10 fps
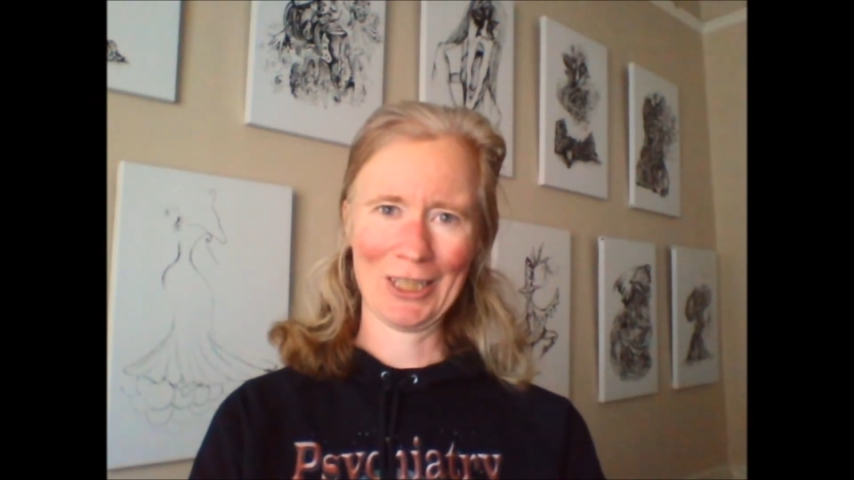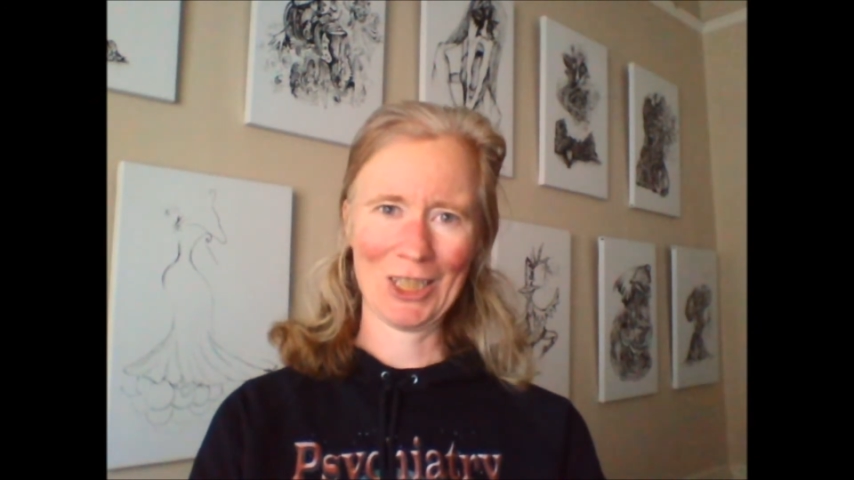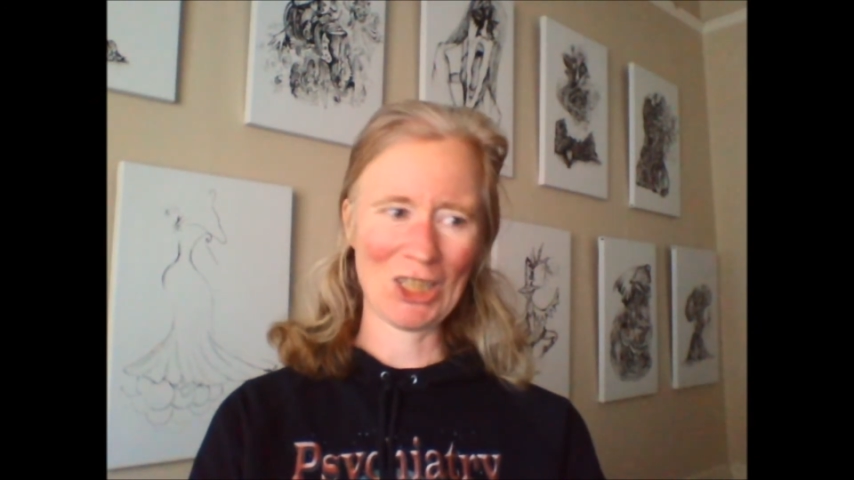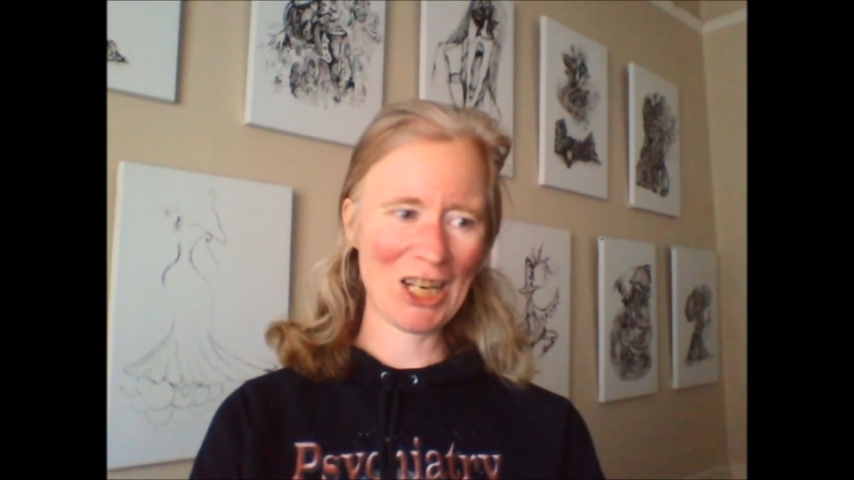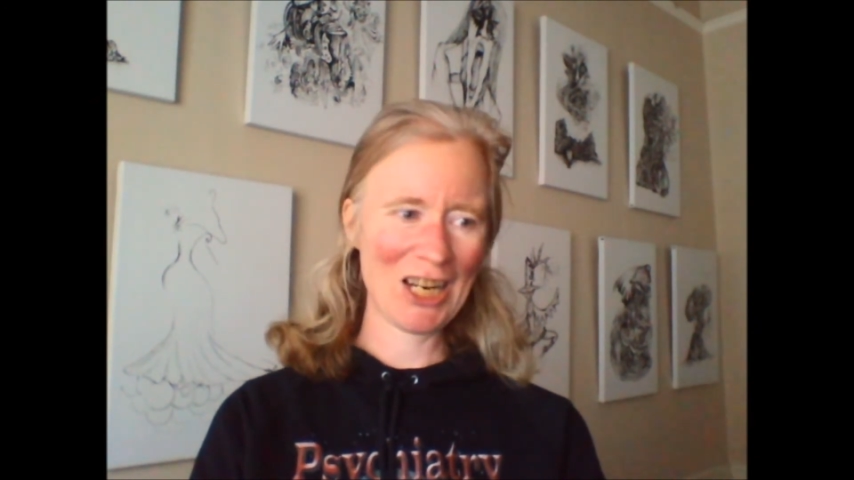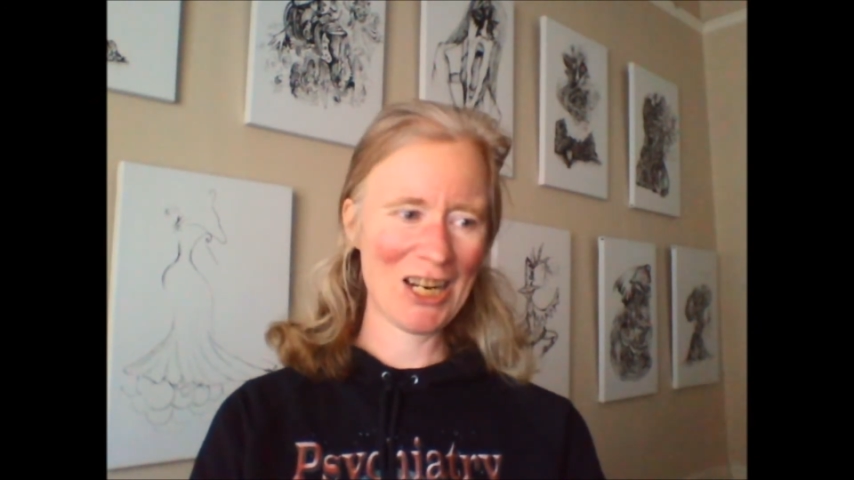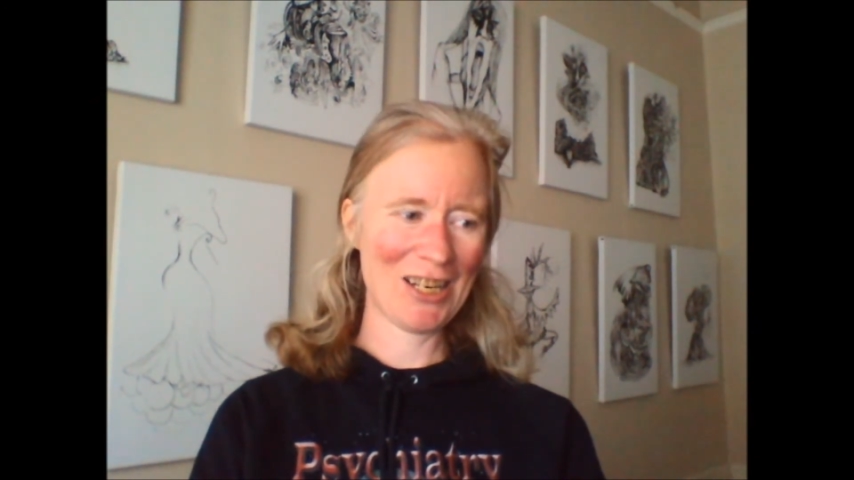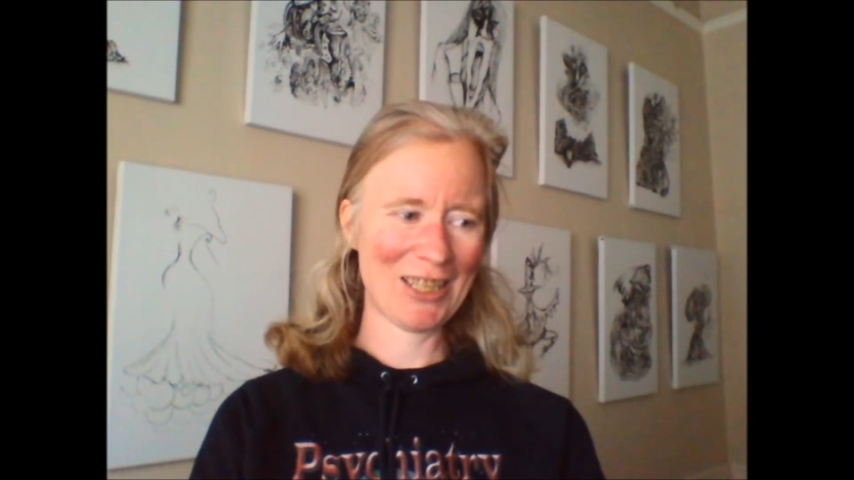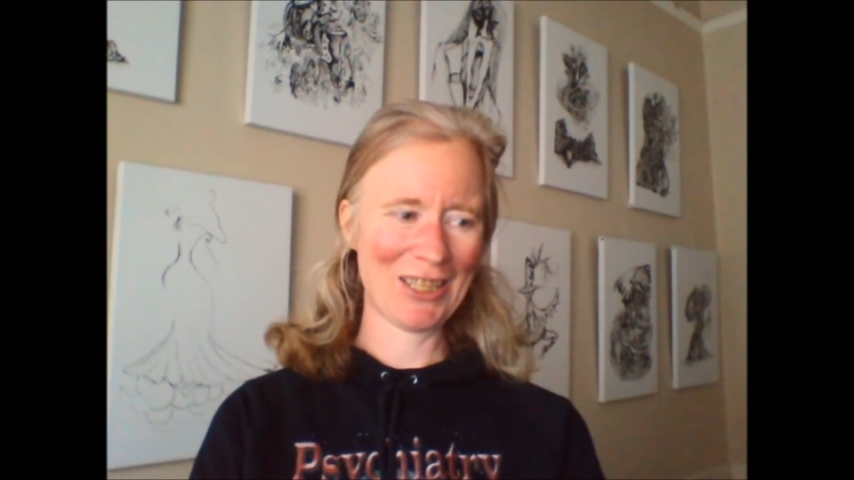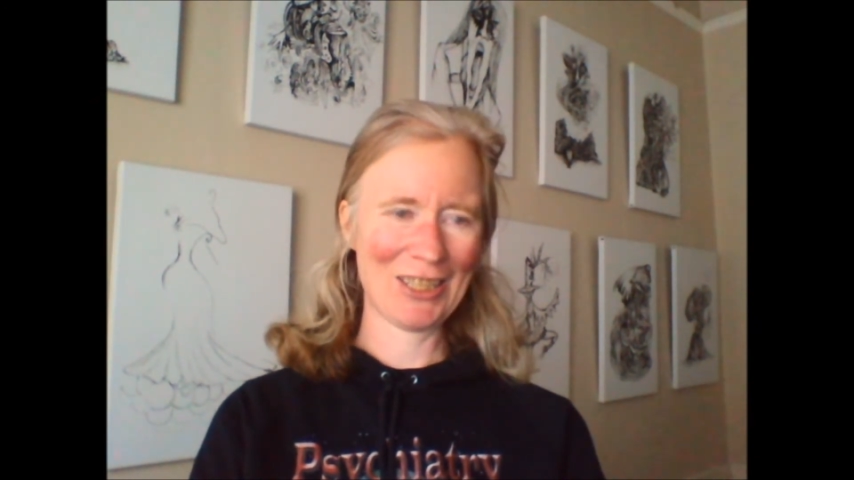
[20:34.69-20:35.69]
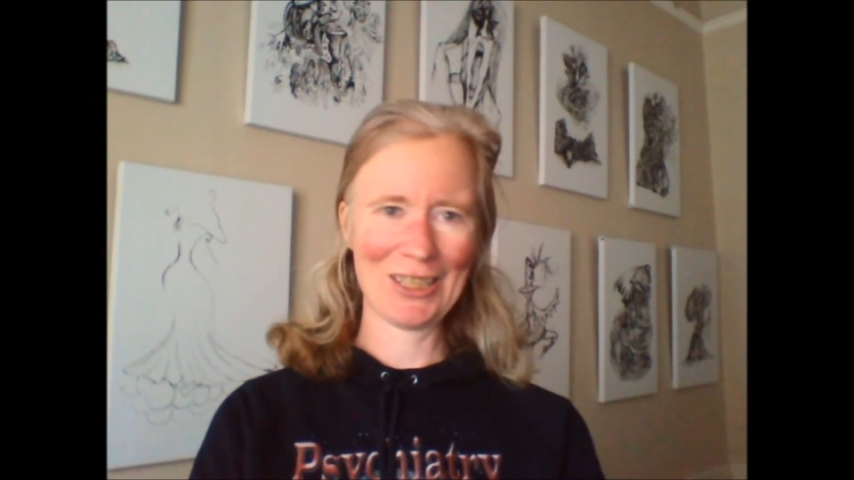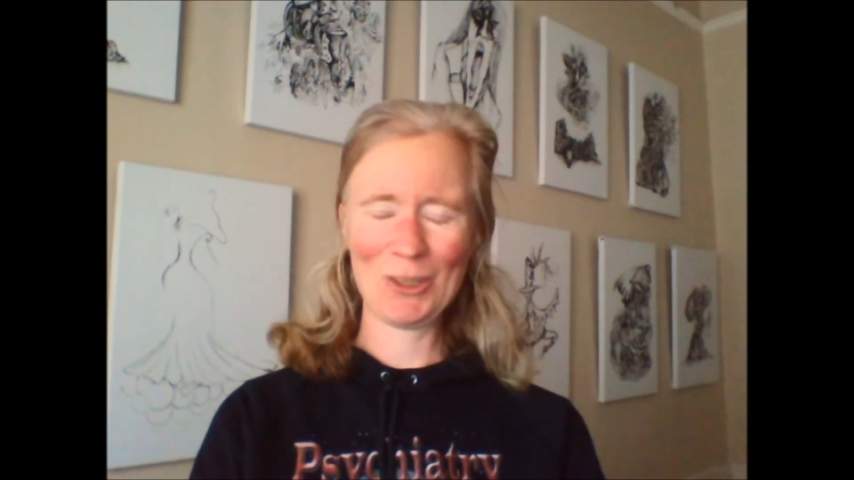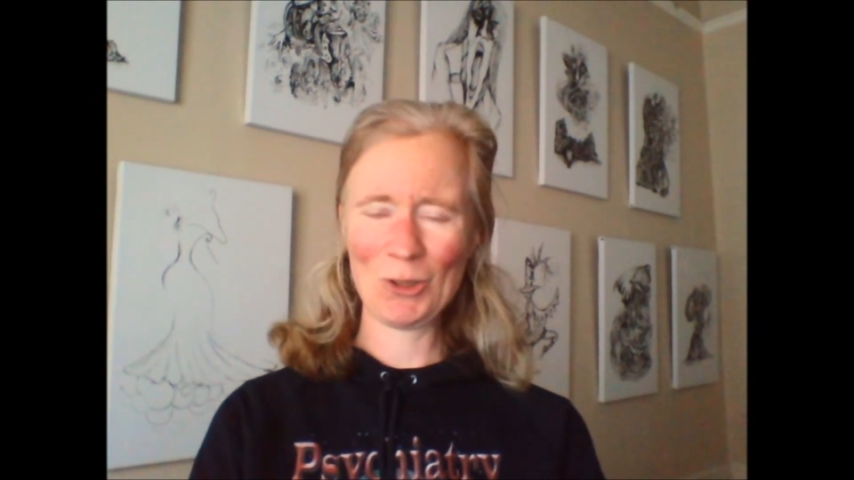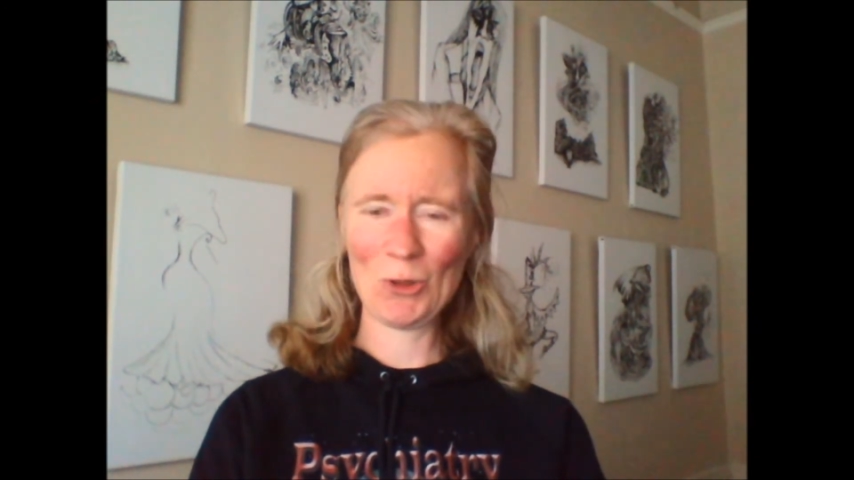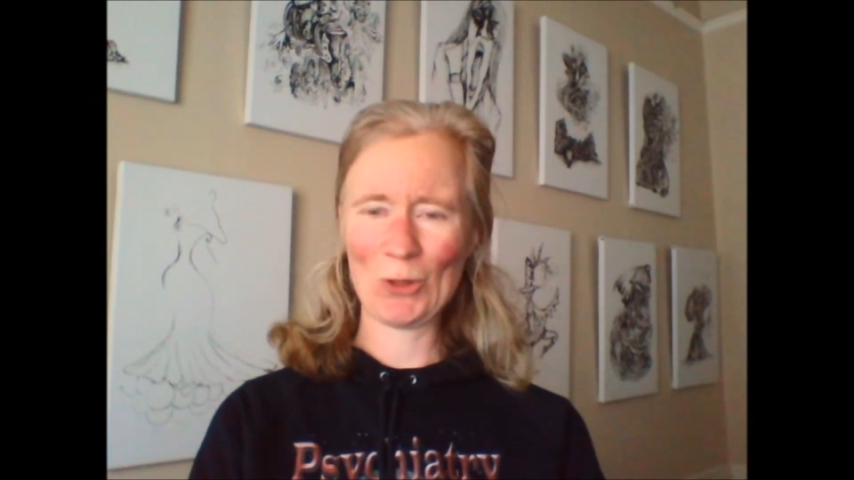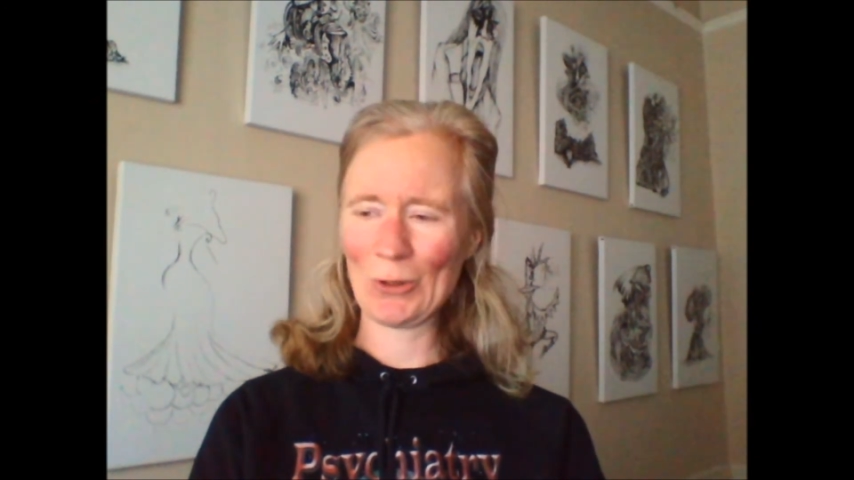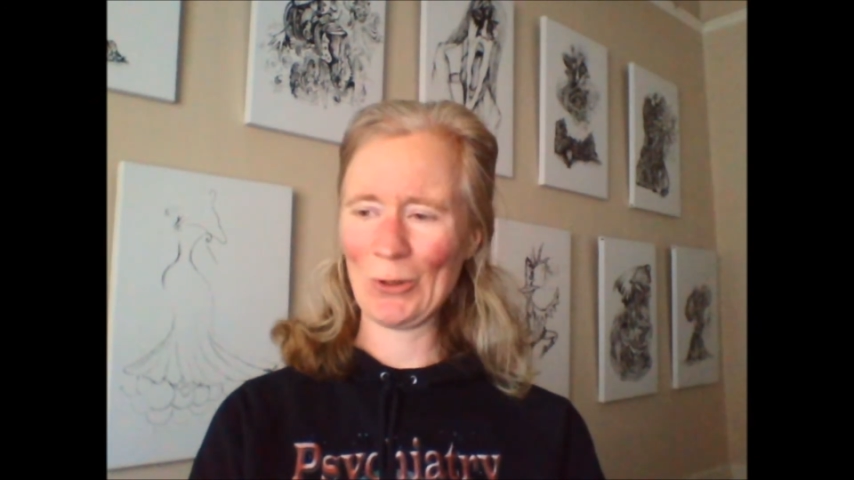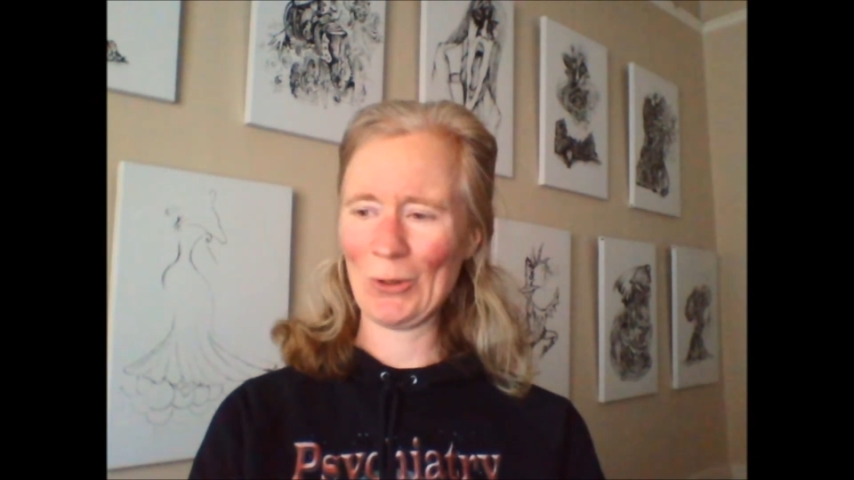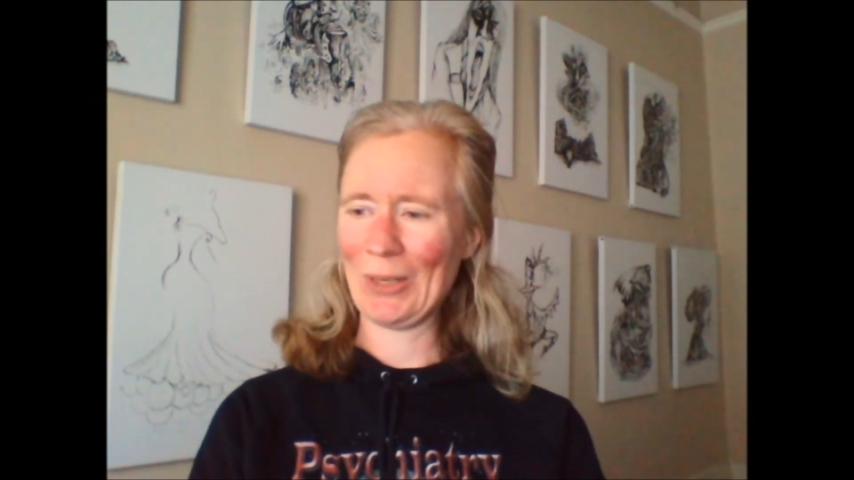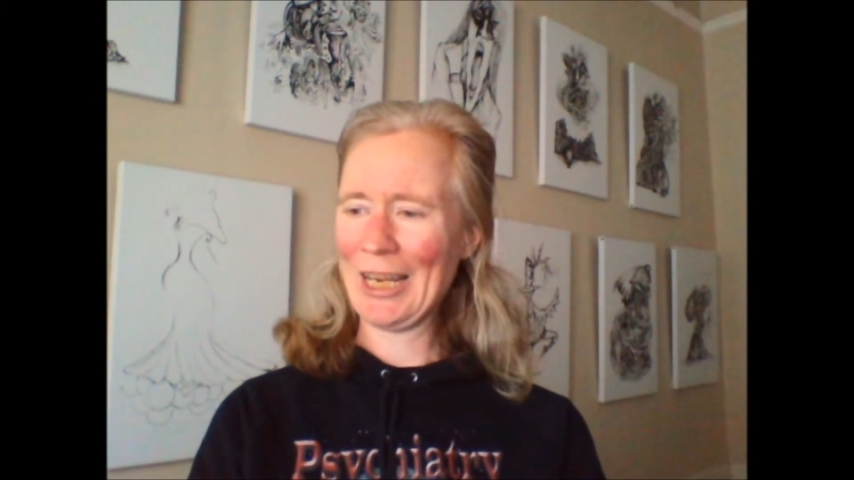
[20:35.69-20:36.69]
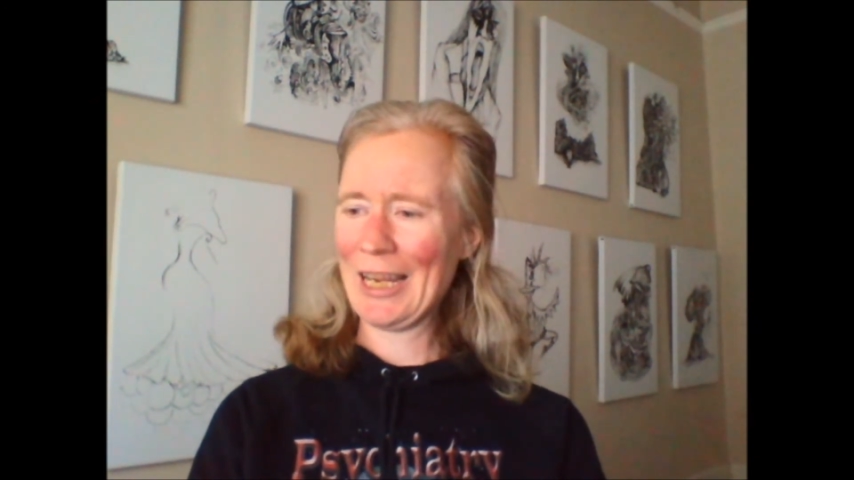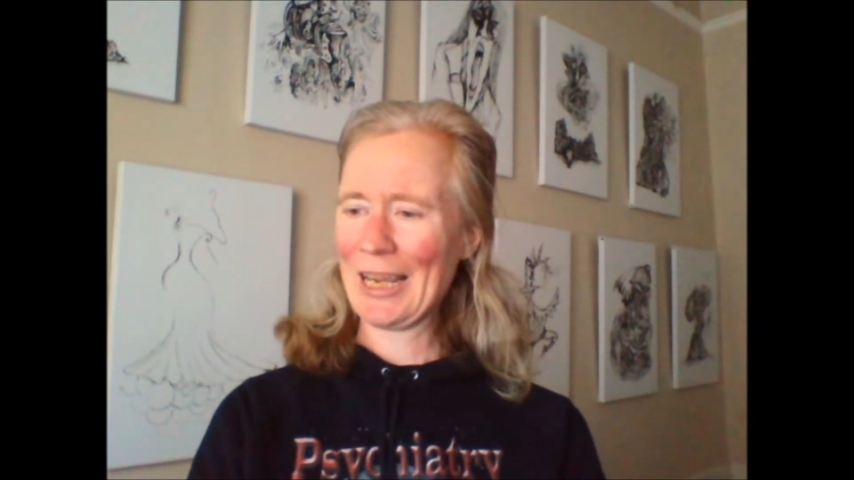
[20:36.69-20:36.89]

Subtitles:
All right, you do